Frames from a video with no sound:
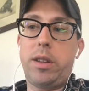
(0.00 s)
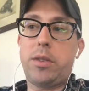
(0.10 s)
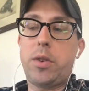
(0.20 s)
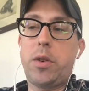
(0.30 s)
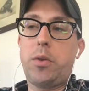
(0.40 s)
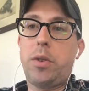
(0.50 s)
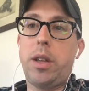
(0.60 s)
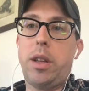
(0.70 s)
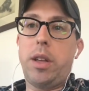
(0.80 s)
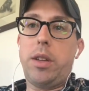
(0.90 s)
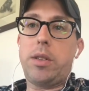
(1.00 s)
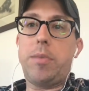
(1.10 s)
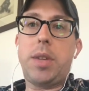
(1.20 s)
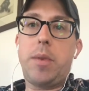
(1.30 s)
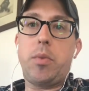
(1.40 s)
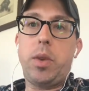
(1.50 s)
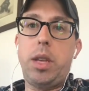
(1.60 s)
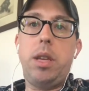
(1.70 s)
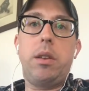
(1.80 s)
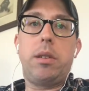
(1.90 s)
So sometimes we
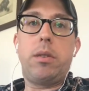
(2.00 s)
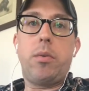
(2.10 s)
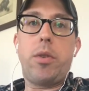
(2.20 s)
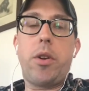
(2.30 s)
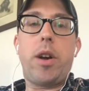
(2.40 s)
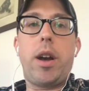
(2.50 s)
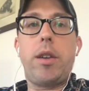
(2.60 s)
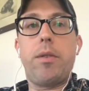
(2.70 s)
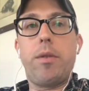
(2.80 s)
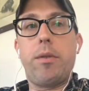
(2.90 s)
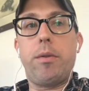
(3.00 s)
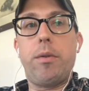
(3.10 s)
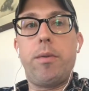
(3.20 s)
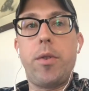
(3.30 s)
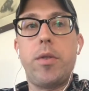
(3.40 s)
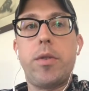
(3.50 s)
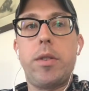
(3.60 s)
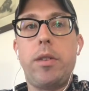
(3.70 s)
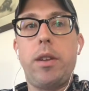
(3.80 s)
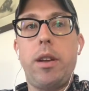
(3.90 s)
eat with our eyes first,